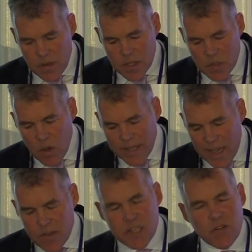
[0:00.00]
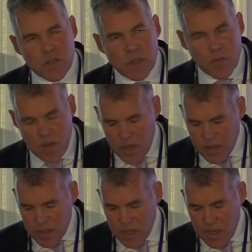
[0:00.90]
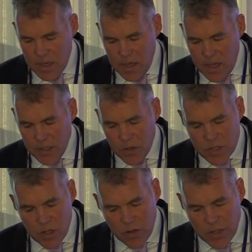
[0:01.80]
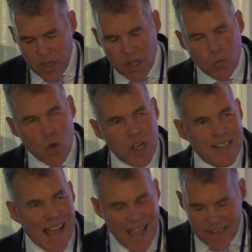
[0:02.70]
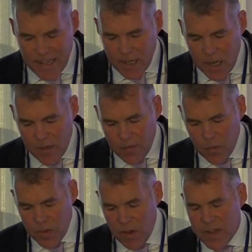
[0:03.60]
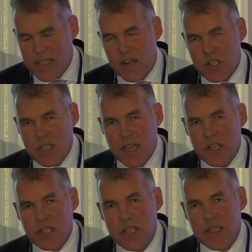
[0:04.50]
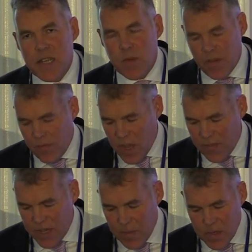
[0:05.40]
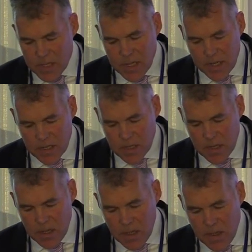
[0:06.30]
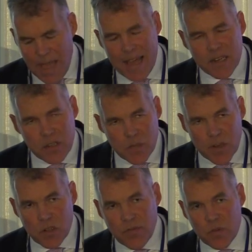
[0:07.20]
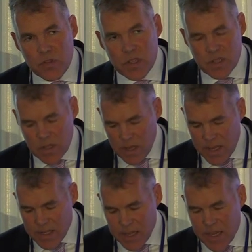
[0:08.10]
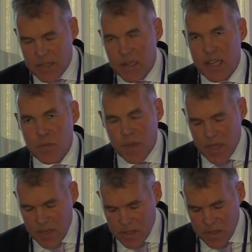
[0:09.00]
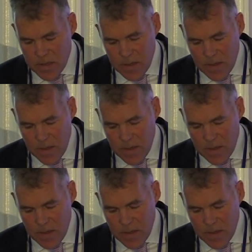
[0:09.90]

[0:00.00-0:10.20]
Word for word: So our counterterrorism command at New Scotland Yard works hand in glove with our intelligence agencies M I five and M I six, and our special forces S A S and S B S.